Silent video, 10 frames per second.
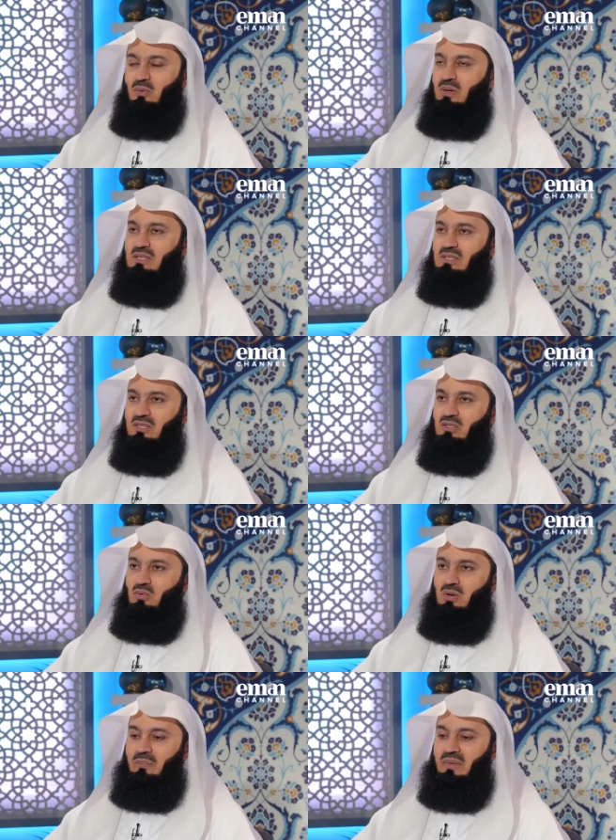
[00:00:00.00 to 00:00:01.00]
What is this
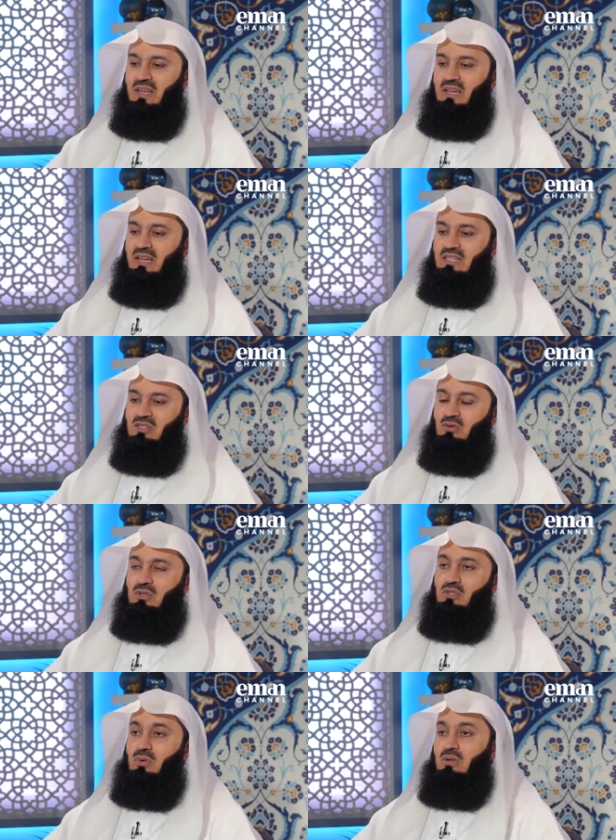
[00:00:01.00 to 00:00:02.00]
surah? It is
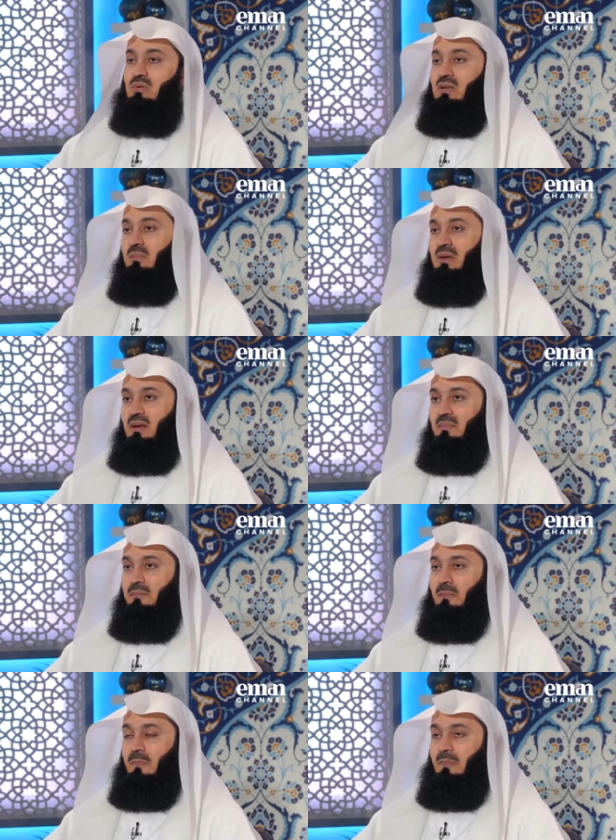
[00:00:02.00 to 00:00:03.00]
called Surah An-Naml,
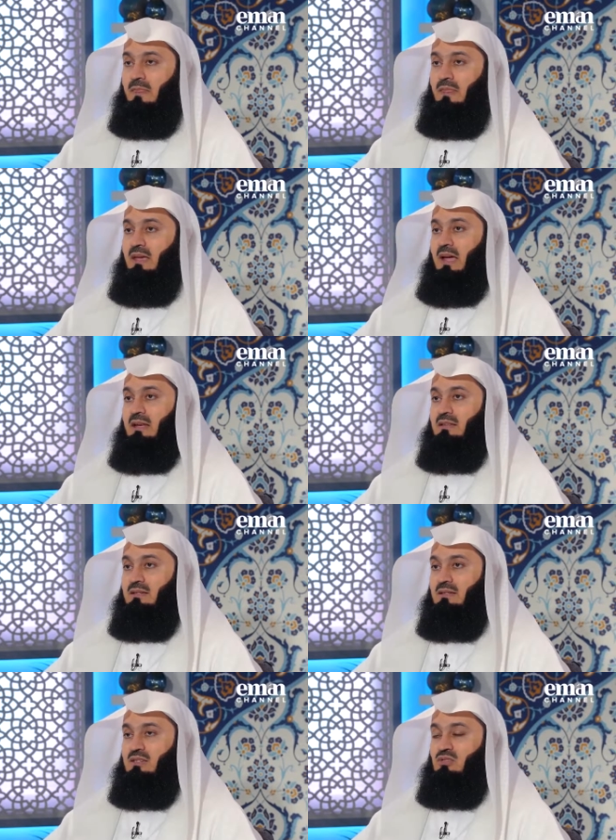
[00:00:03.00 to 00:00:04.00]
the
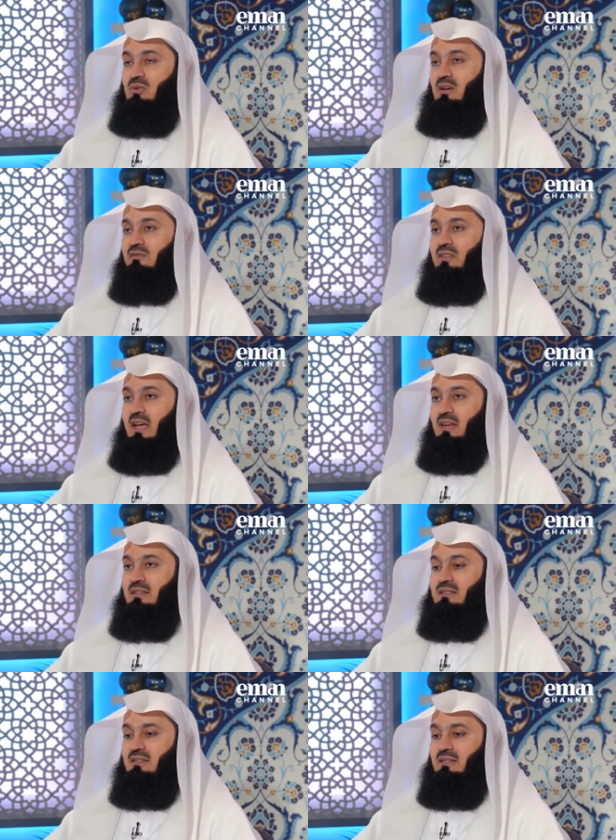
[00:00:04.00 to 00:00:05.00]
ant, the surah of the
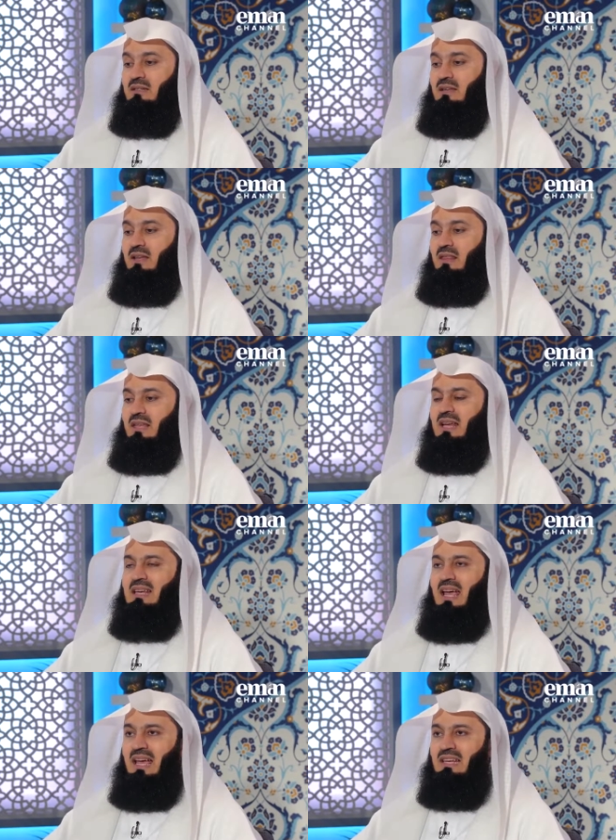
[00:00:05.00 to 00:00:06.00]
ant.
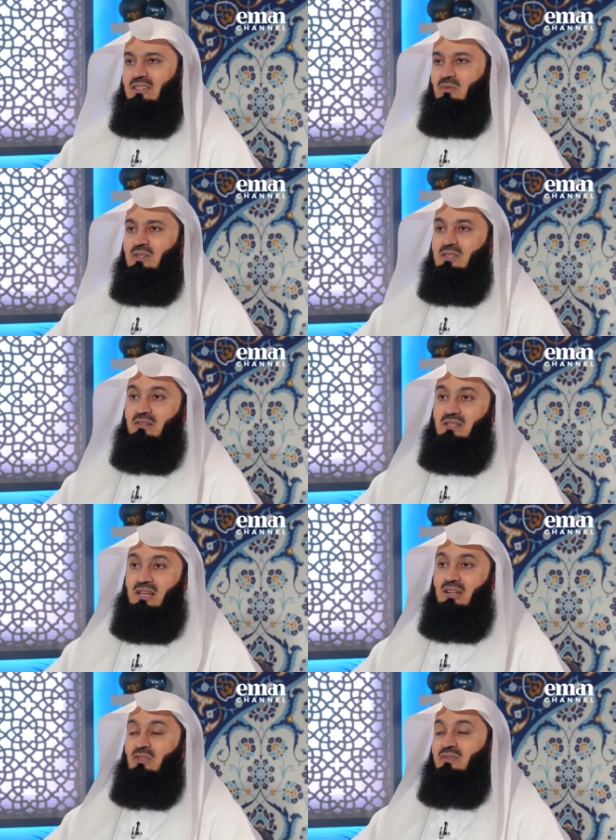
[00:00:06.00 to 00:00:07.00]
That ant was a
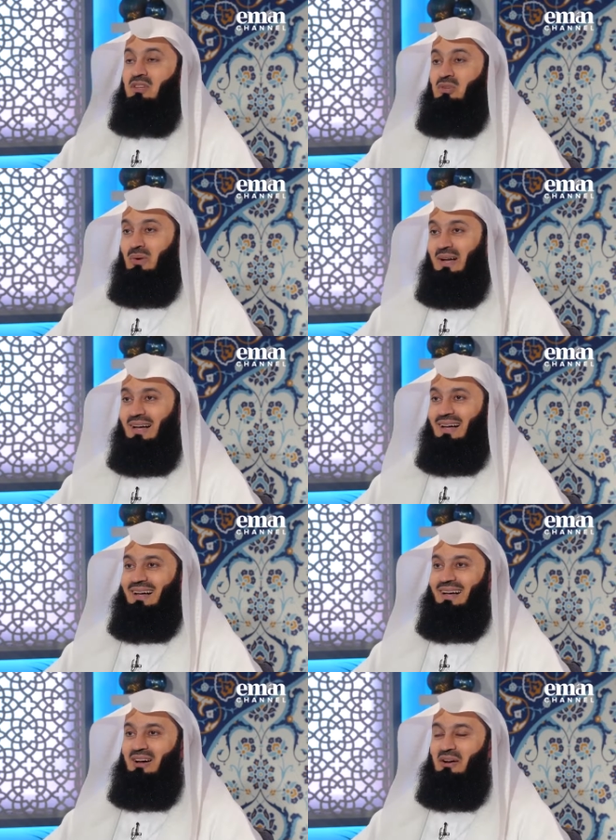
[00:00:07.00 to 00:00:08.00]
result of the dua
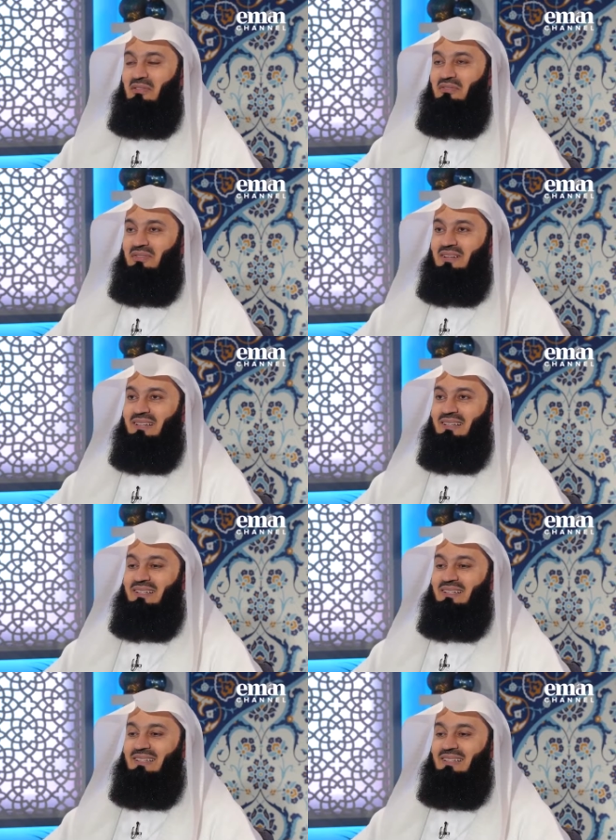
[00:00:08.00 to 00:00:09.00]
of
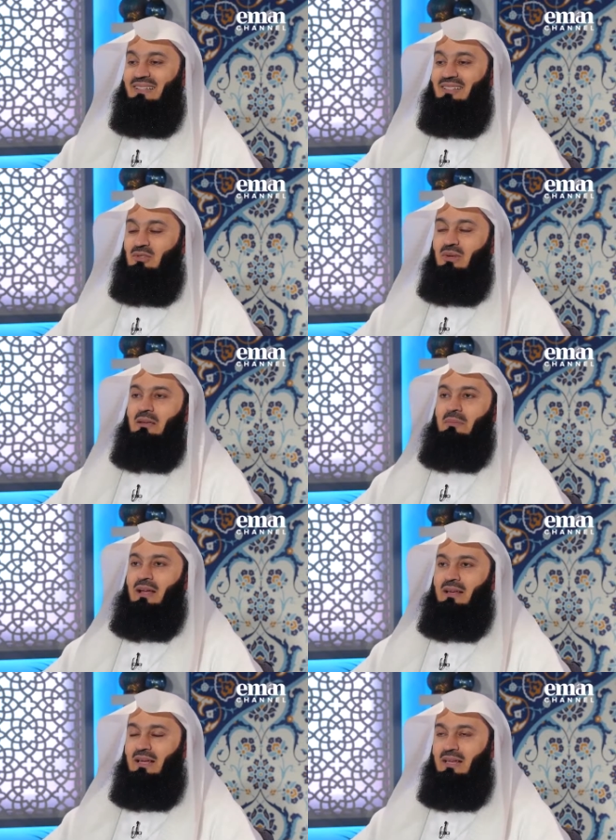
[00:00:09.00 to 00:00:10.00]

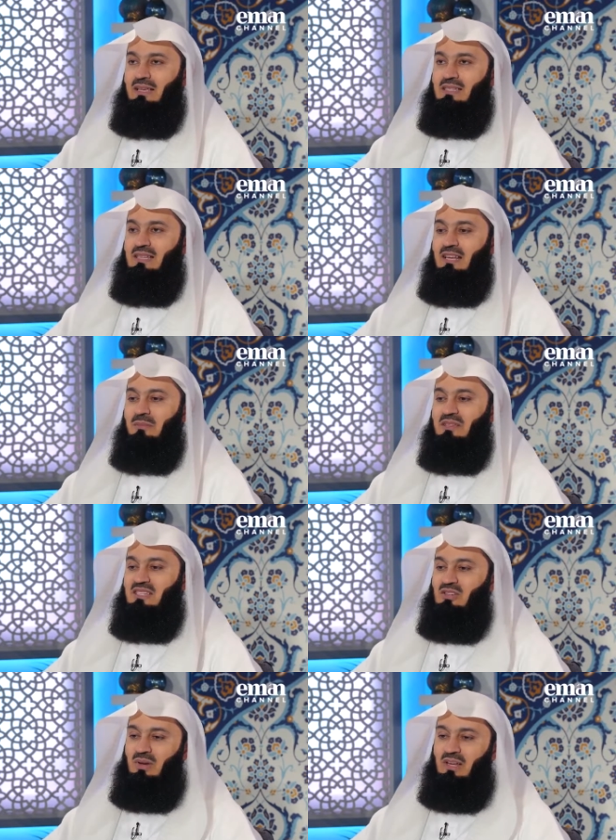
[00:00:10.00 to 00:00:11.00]
Sulaiman alayhi salam. He
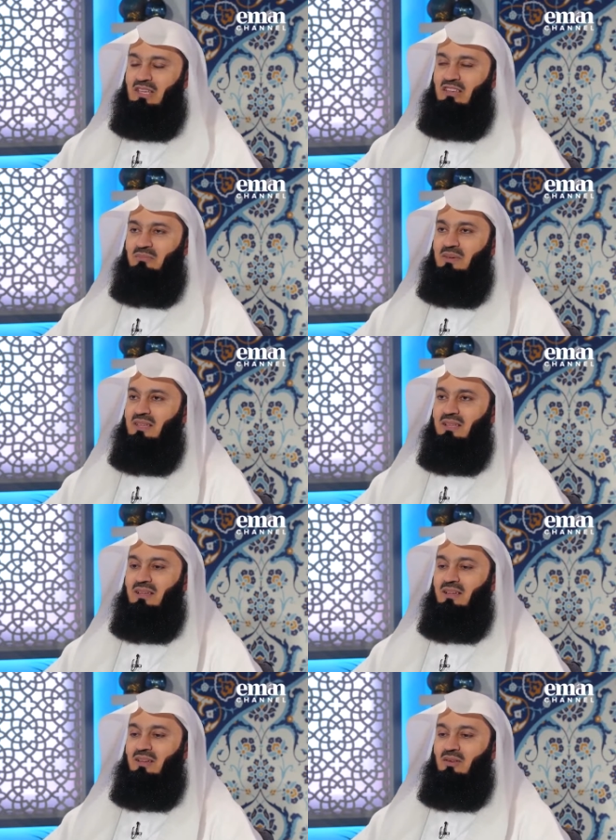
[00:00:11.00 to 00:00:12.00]
says, oh Allah, give me
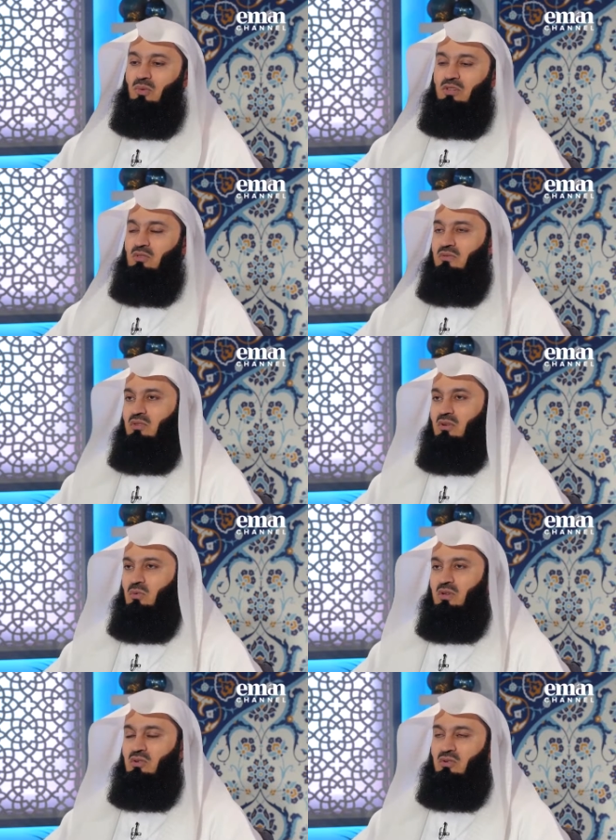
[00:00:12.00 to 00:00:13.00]
what, you've not,
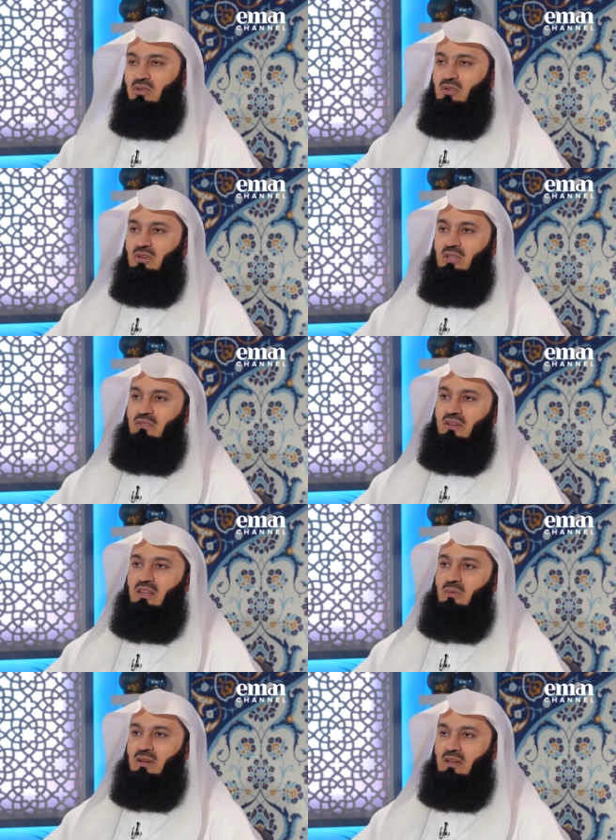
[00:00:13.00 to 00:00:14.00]
what you're not going to give
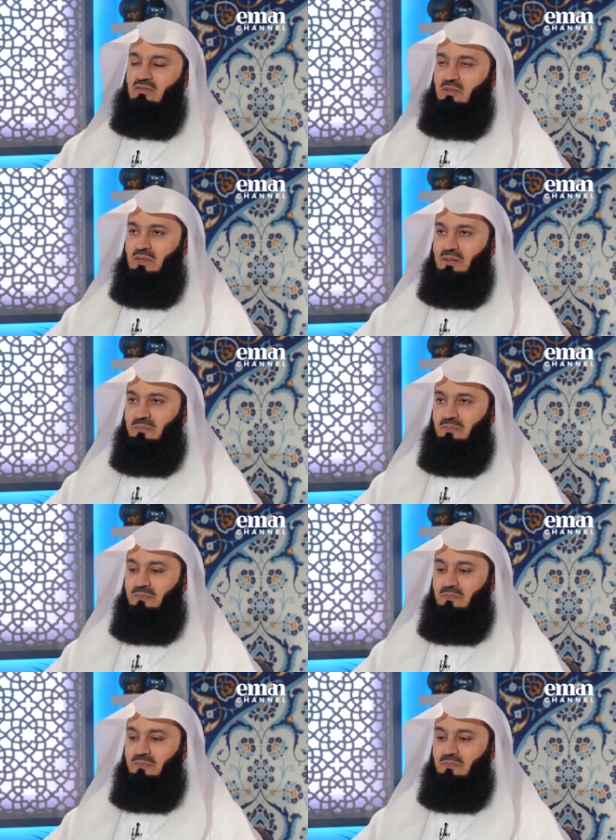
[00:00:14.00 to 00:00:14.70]
anyone after me.